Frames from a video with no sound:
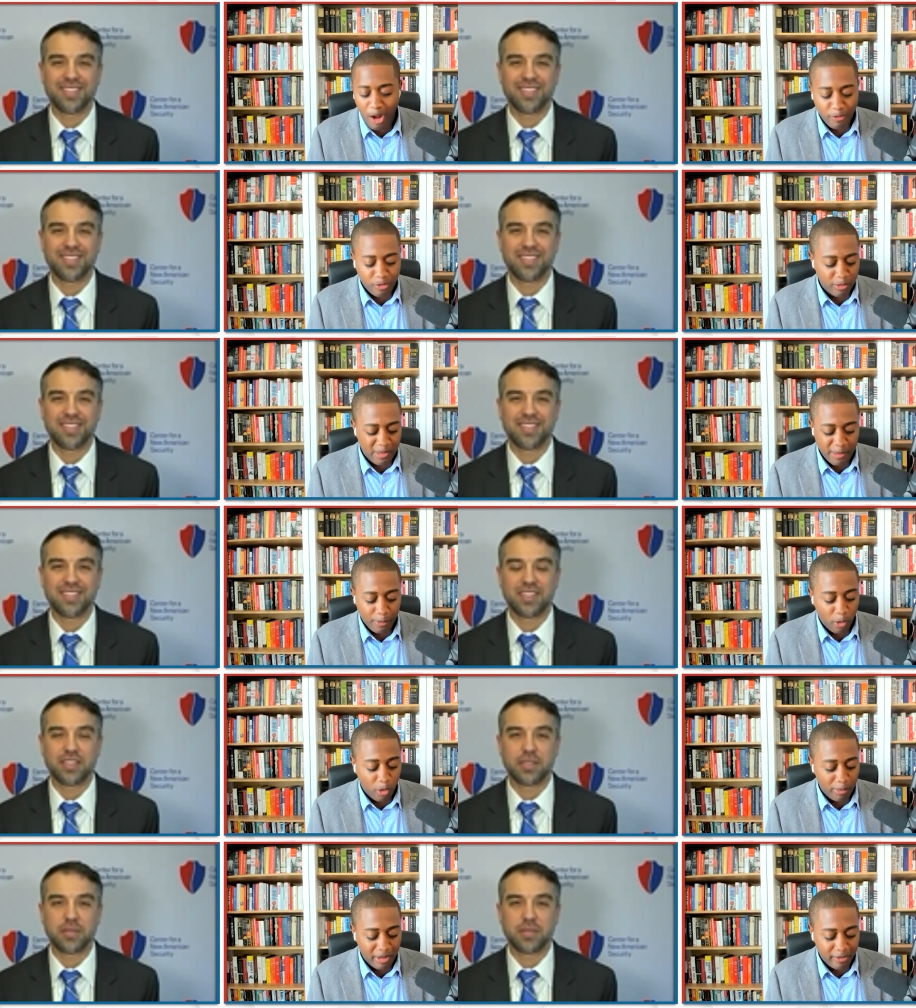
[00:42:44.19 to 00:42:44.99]
Speaker 1: offering
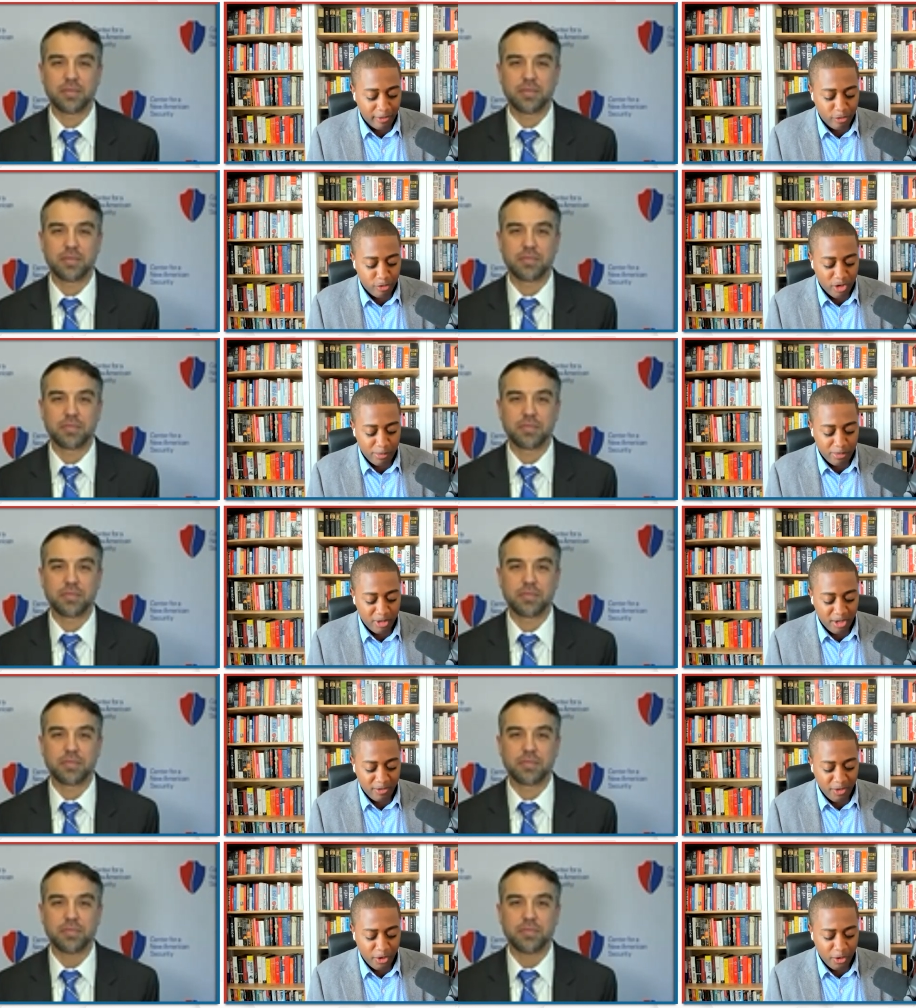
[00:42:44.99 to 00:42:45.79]
people a bit of a free
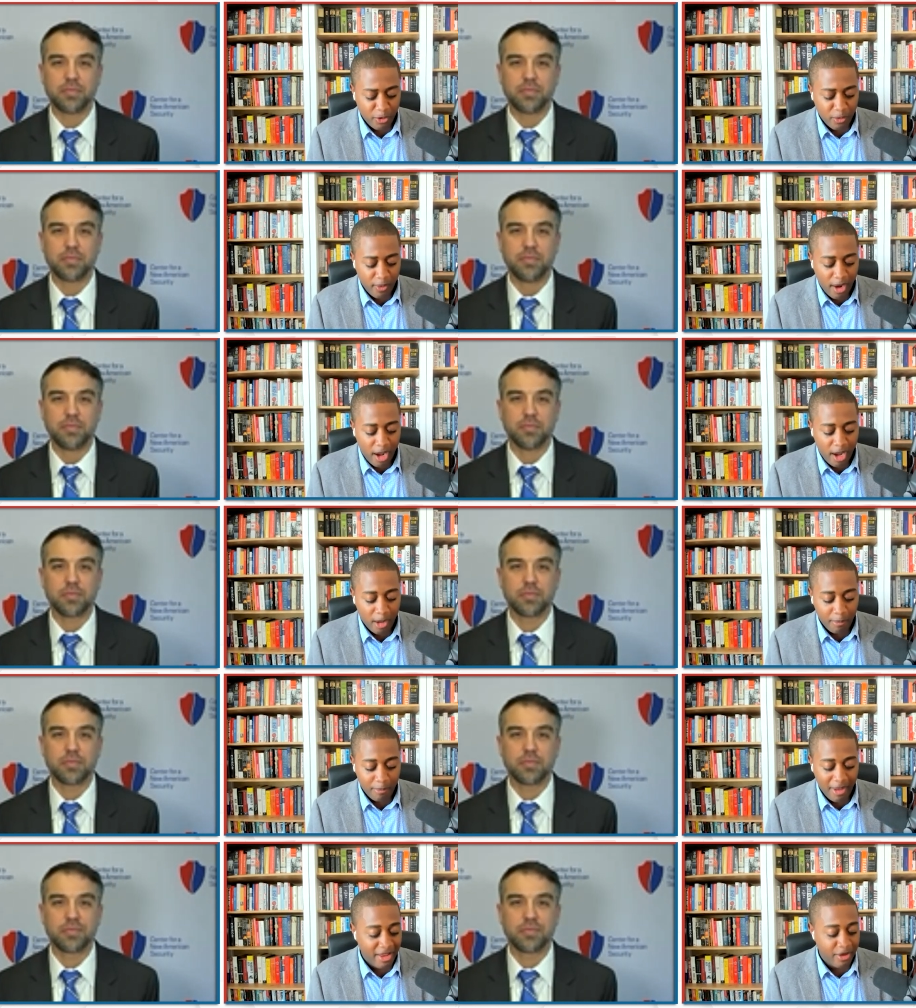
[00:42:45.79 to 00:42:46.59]
preview.
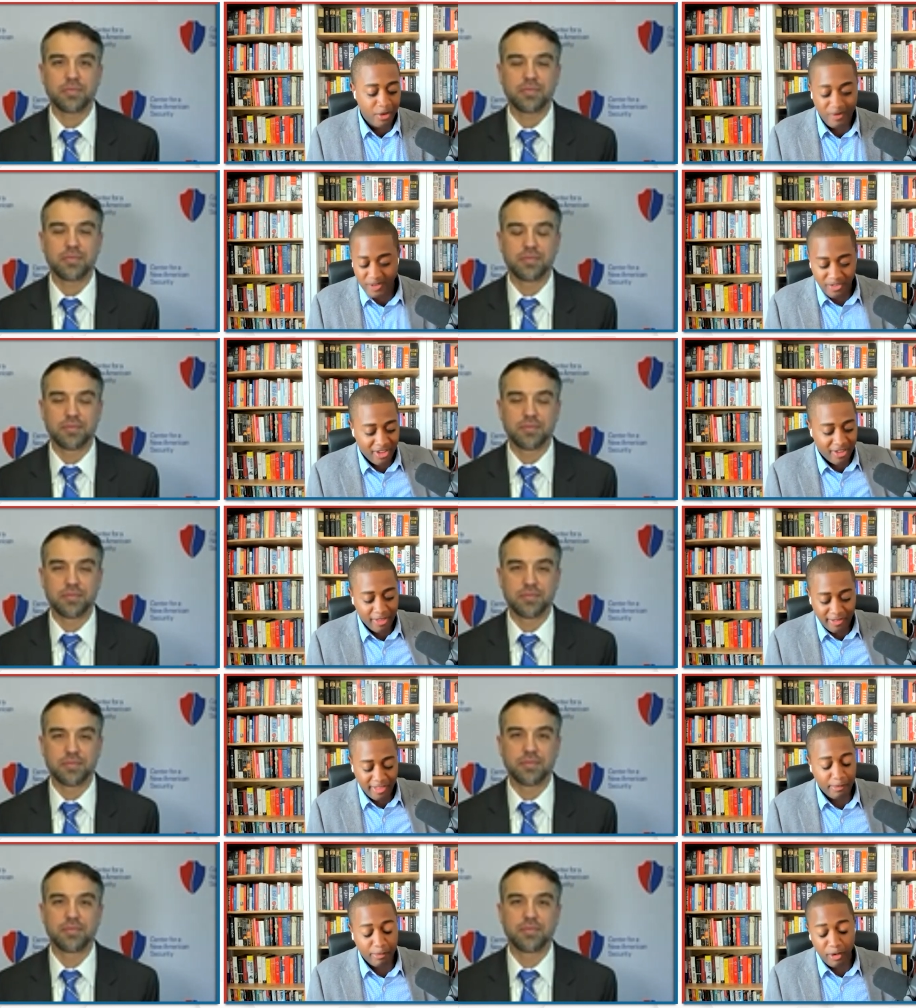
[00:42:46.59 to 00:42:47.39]
Um, and you even say
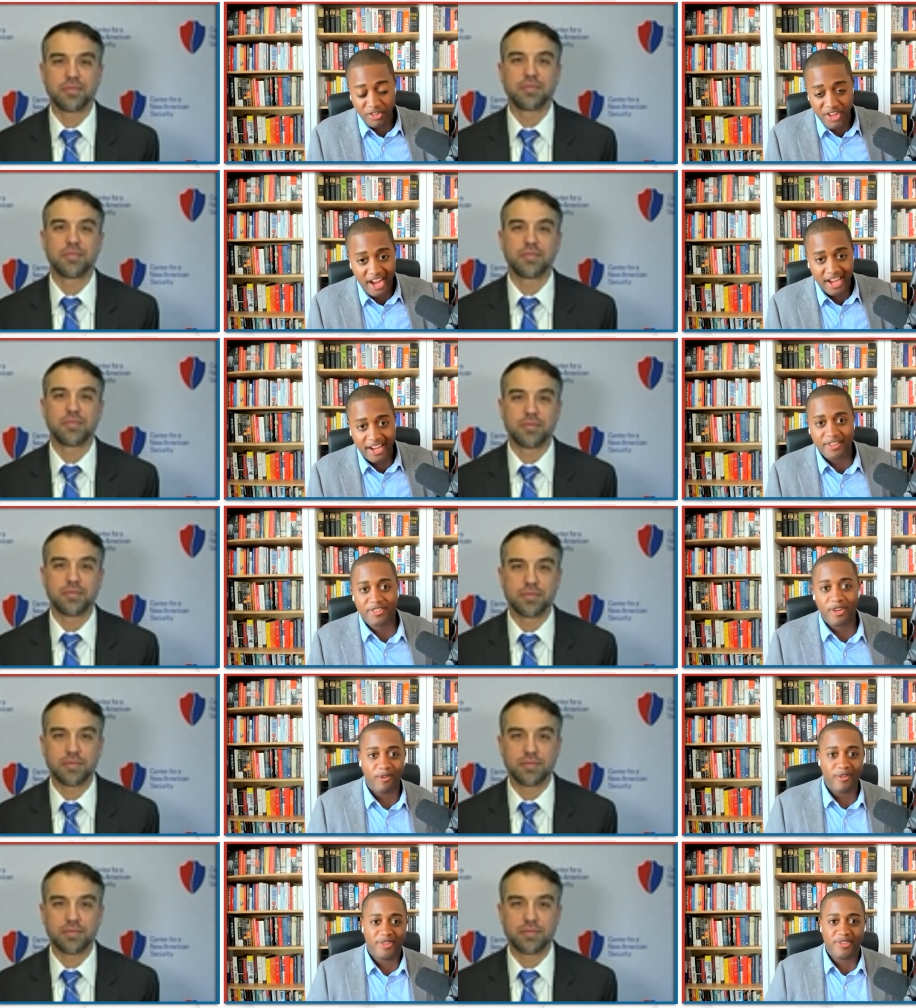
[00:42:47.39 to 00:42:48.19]
this in the book jacket,
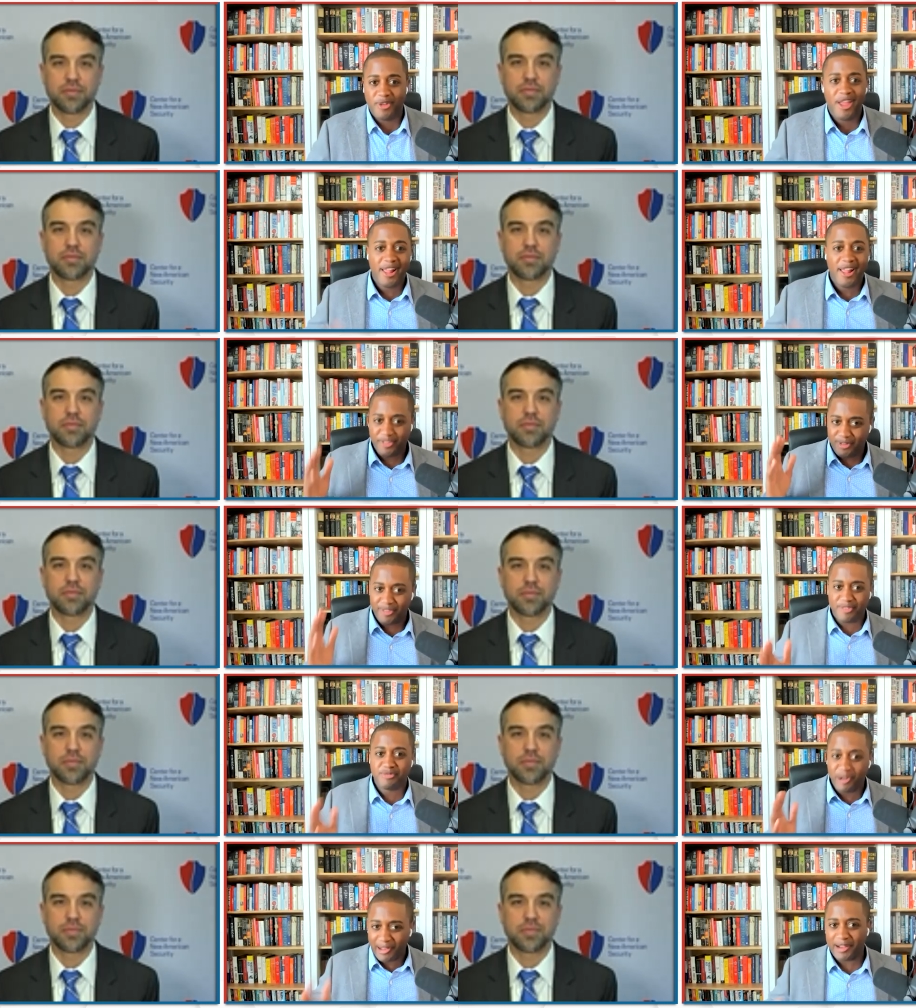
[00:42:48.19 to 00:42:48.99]
so it's it's
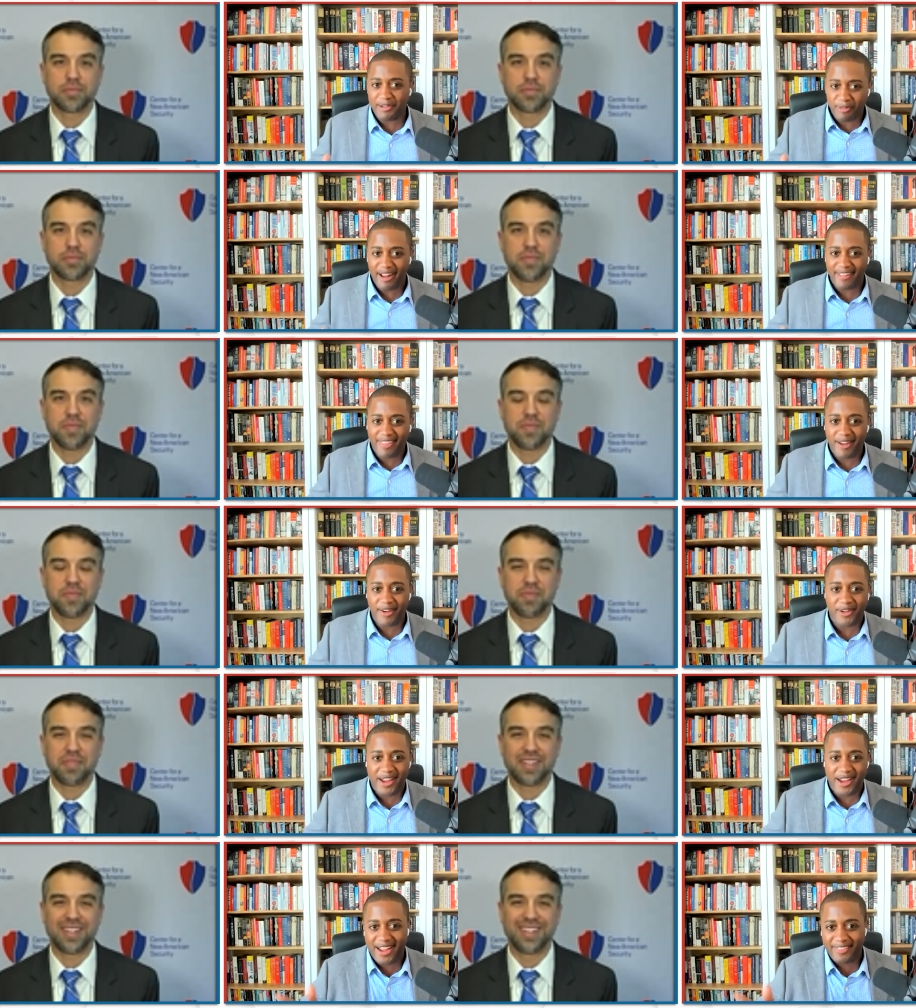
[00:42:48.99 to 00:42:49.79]
it's really right
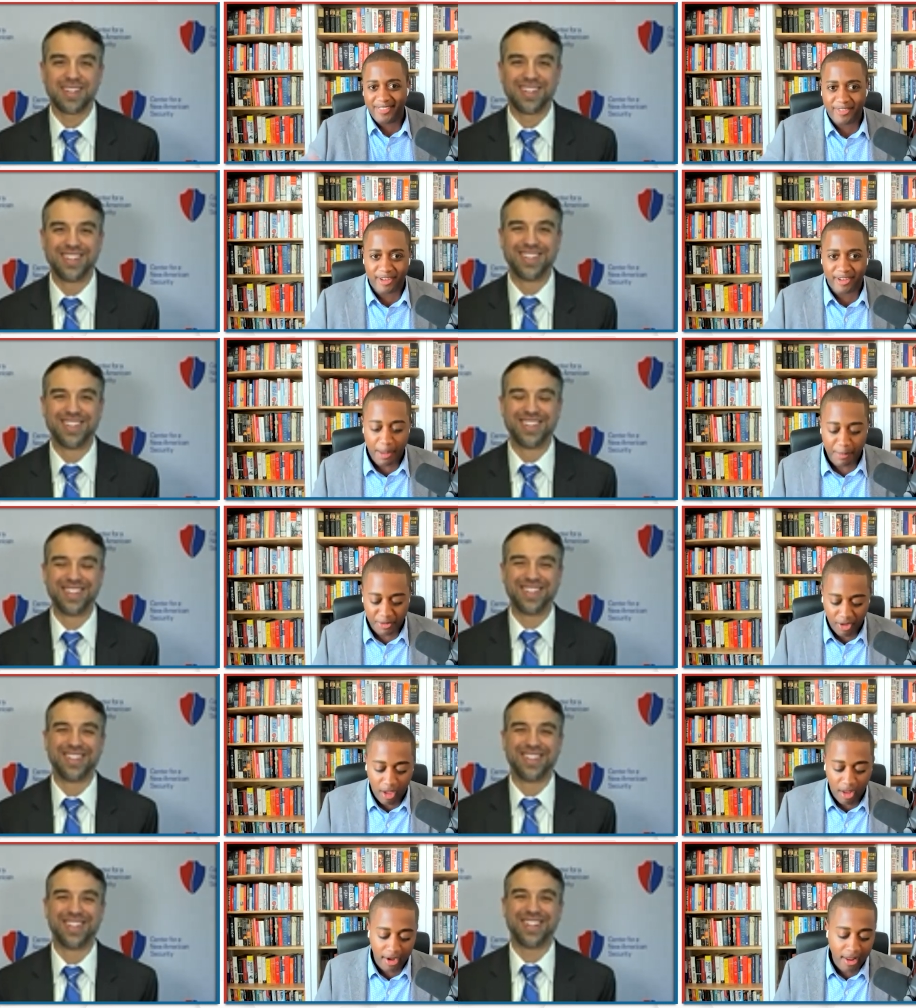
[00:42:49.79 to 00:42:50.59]
there. You can get this on
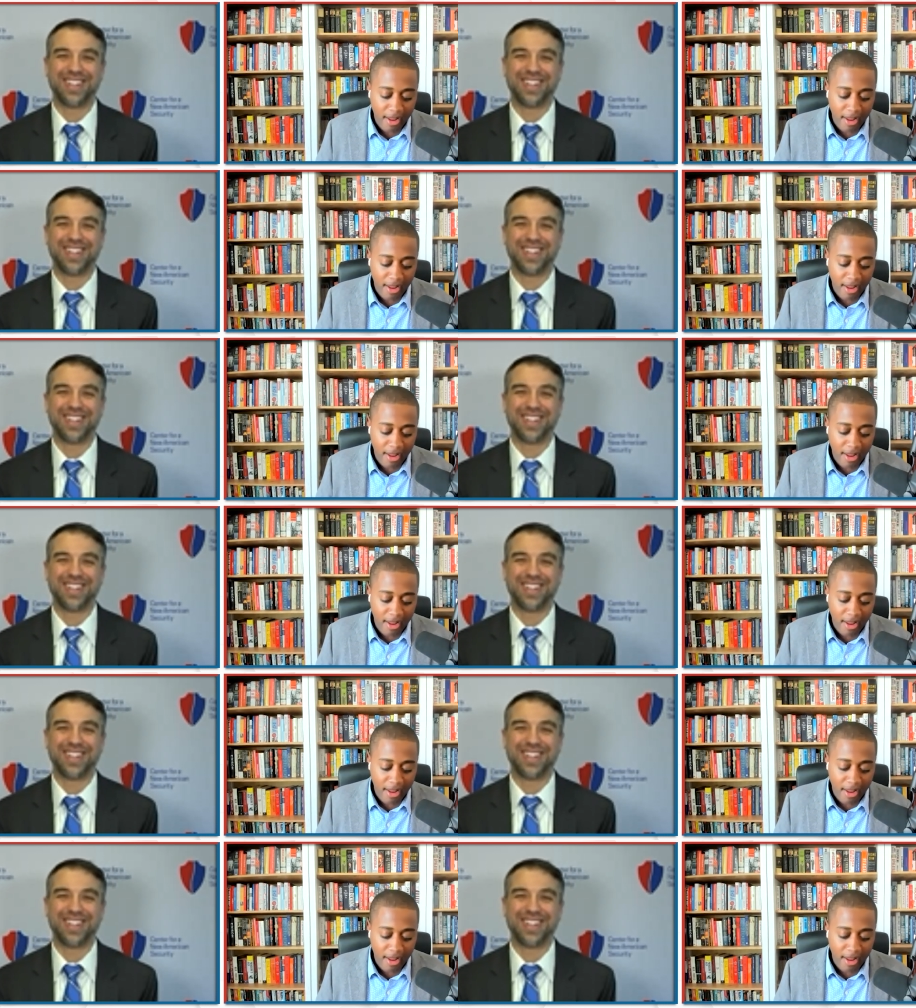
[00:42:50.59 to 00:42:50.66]
Amazon.